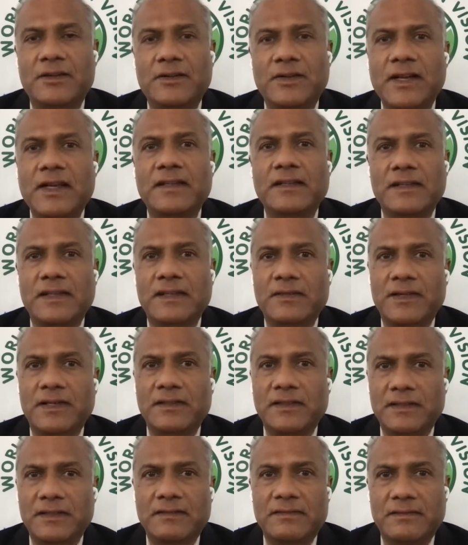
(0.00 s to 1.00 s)
all right,
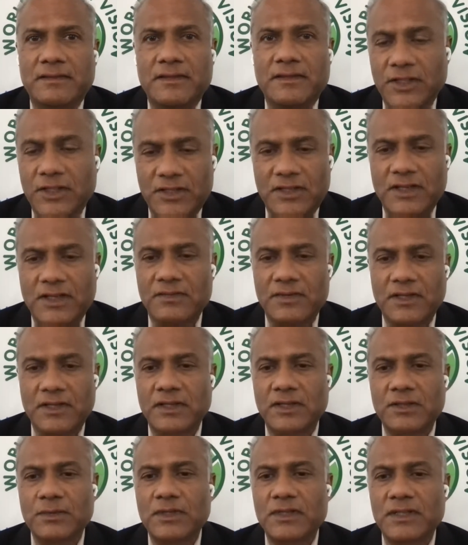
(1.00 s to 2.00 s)
well, Krishna, when
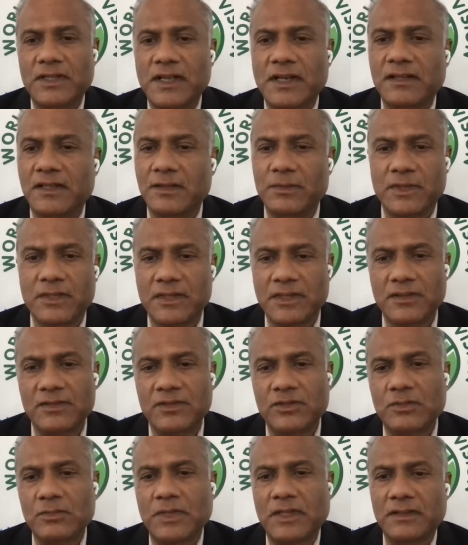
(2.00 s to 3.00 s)
he was young, he was
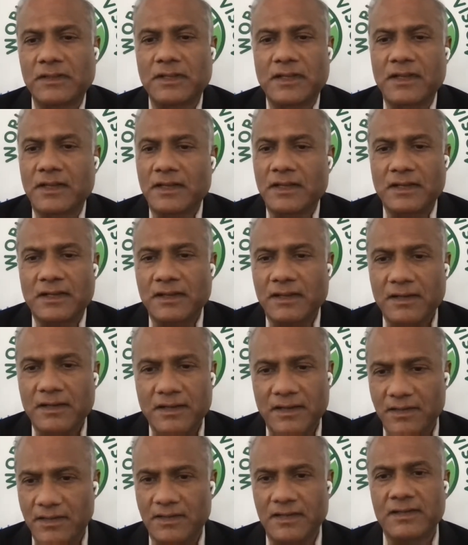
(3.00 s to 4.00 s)
consuming
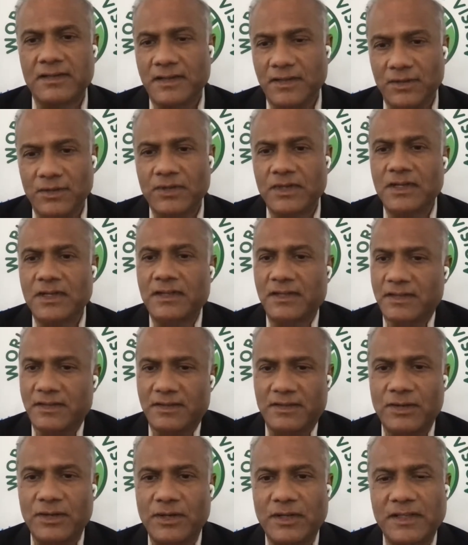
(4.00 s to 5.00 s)
curd, yogurt
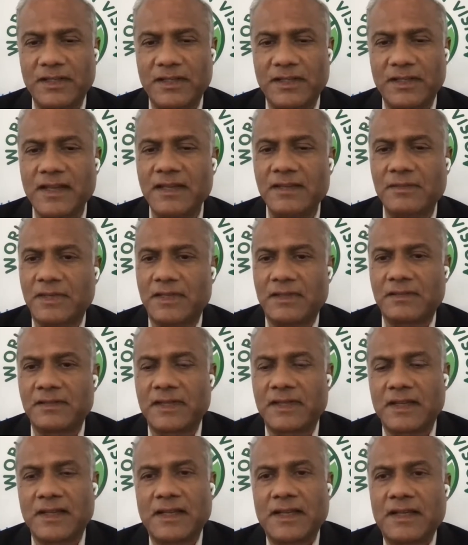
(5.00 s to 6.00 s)
all the time.
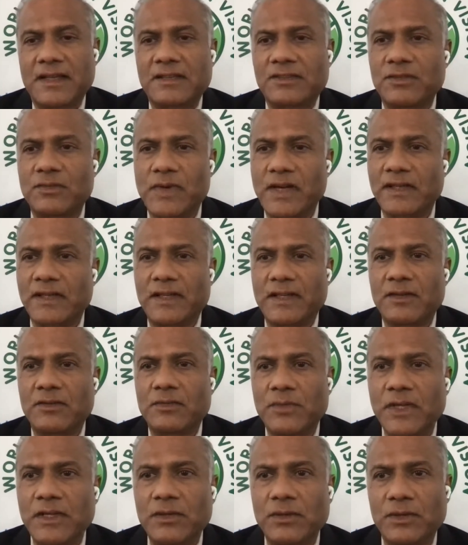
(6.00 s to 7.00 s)
And so why
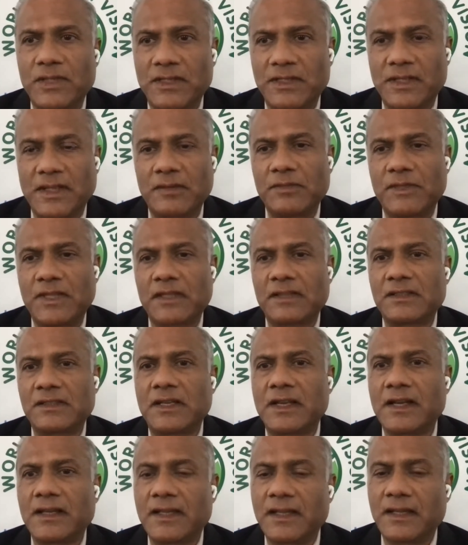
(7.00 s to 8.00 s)
can't we do the same things?
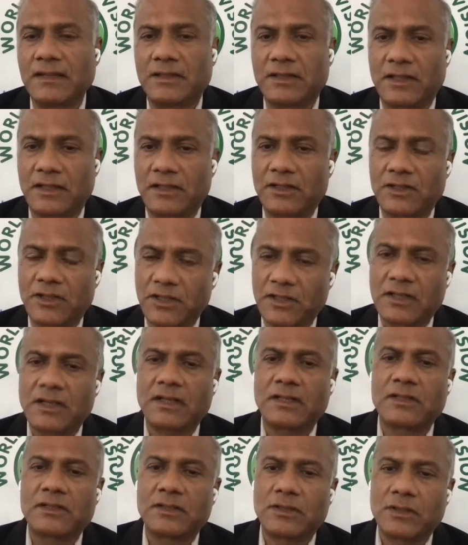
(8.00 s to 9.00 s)
Again,
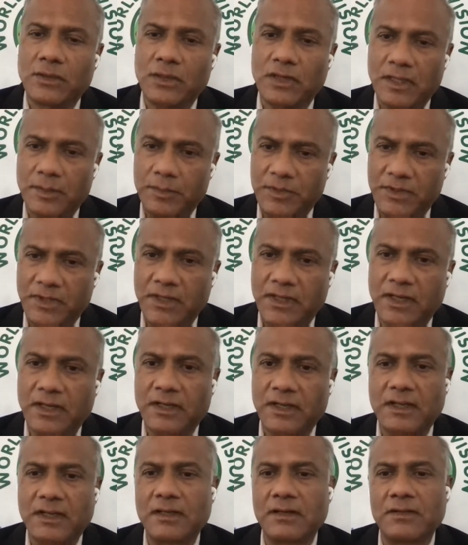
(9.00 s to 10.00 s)
Krishna is so
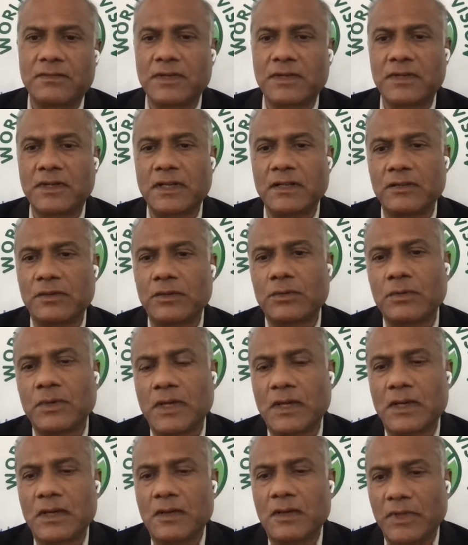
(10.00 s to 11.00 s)
deep-seated in our Hindu
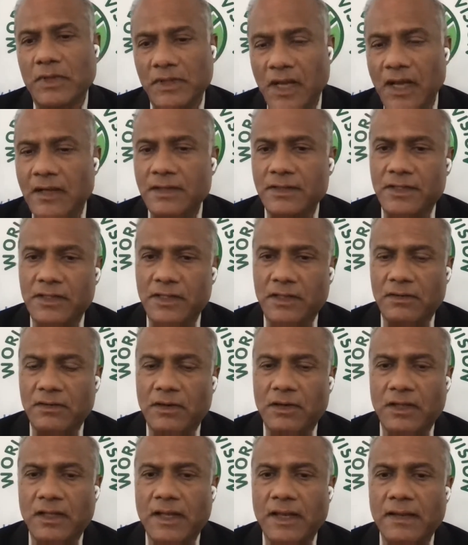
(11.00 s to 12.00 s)
mythology and
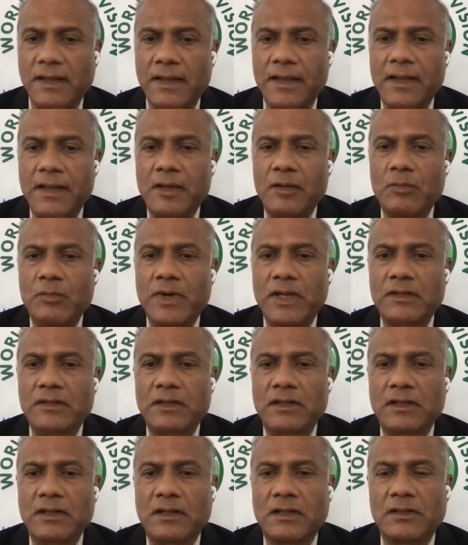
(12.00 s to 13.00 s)
all that,
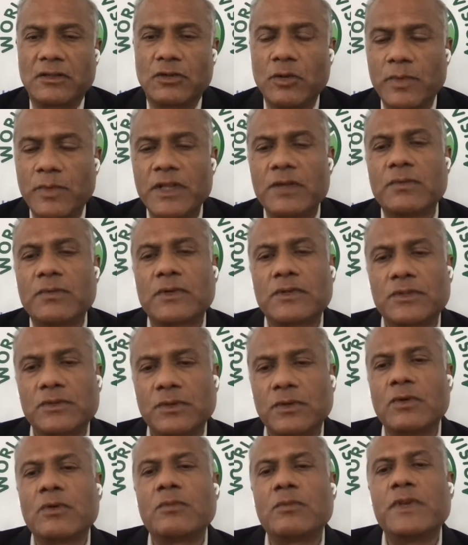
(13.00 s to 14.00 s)
but nobody wants
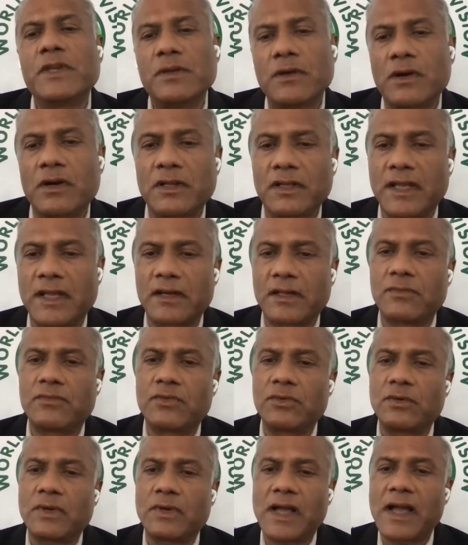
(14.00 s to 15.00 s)
to go beyond that.
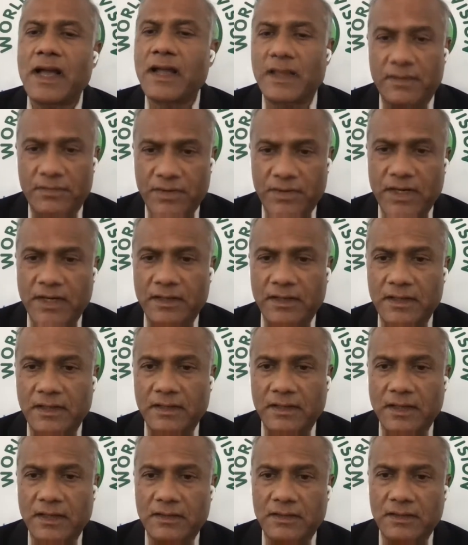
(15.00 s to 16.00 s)
I have read
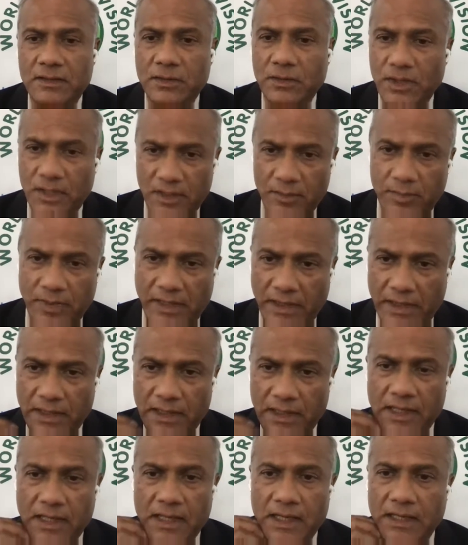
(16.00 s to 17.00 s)
Gita so deeply.
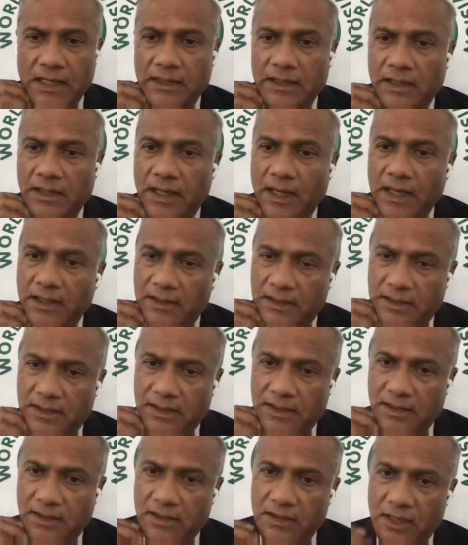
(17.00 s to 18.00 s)
In the
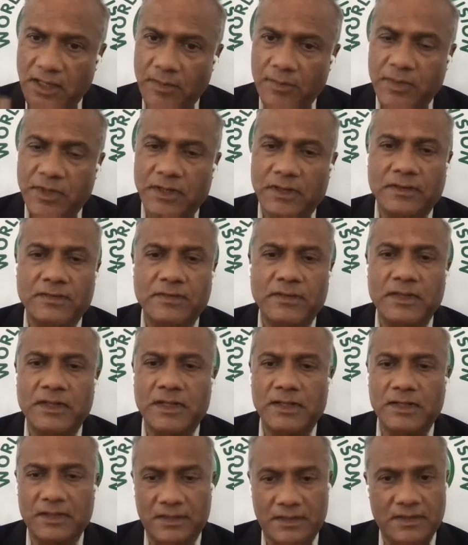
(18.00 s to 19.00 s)
9th chapter,
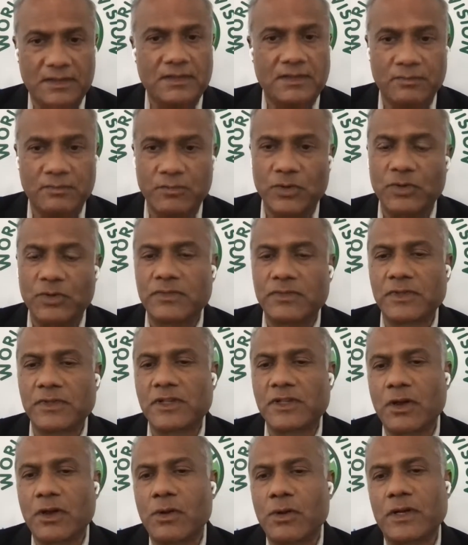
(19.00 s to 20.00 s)
there is a beautiful
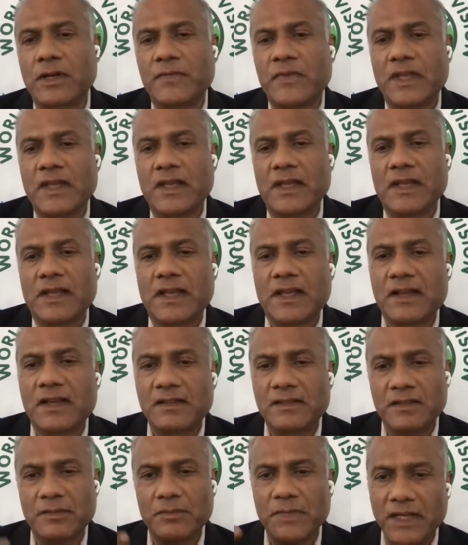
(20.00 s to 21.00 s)
slok.
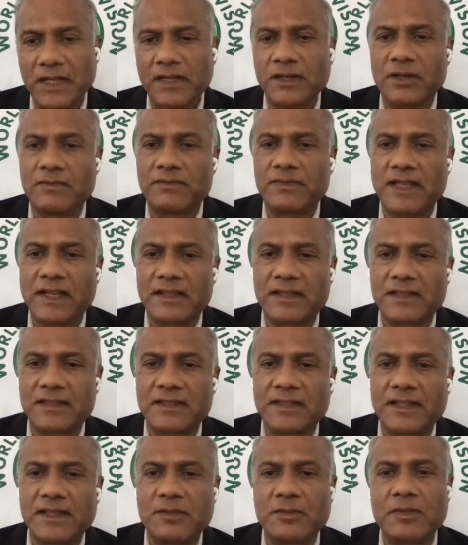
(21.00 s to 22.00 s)
And the meaning of that
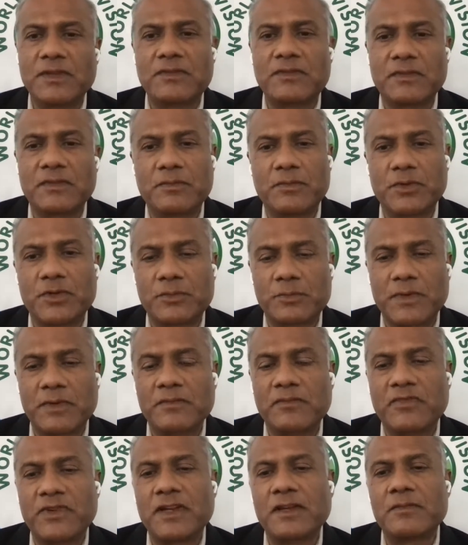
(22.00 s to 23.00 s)
is, give me
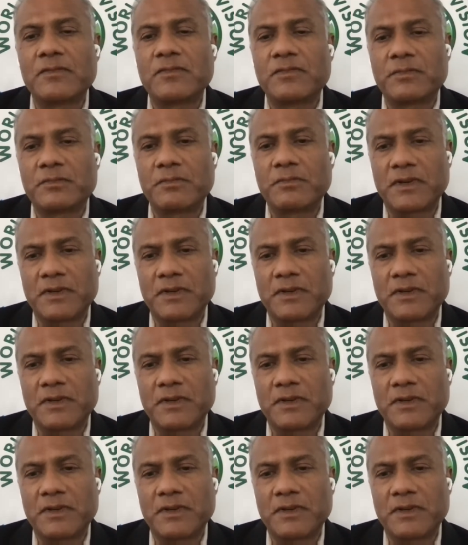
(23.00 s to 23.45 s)
pushpam patram